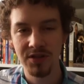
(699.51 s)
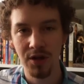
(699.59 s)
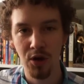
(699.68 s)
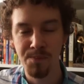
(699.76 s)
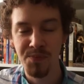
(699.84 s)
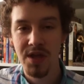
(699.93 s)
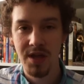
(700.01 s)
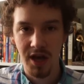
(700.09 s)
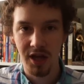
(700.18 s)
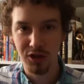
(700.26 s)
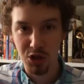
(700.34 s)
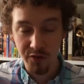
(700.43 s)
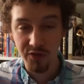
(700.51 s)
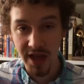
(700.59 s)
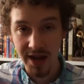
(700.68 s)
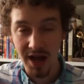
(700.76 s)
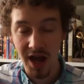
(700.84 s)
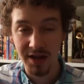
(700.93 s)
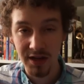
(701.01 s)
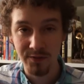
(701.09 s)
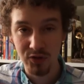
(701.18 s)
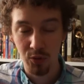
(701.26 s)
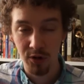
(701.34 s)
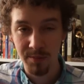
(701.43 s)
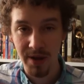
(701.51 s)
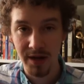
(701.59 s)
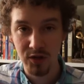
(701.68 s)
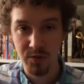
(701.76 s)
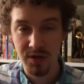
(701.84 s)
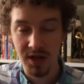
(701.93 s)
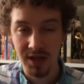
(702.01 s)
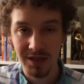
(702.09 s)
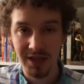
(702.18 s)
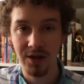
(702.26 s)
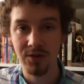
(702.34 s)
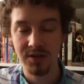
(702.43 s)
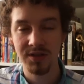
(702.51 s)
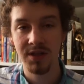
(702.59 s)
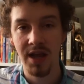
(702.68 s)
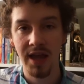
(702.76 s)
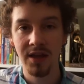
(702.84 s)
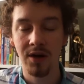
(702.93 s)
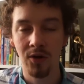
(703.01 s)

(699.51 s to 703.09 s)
So look for that on inventory management later today,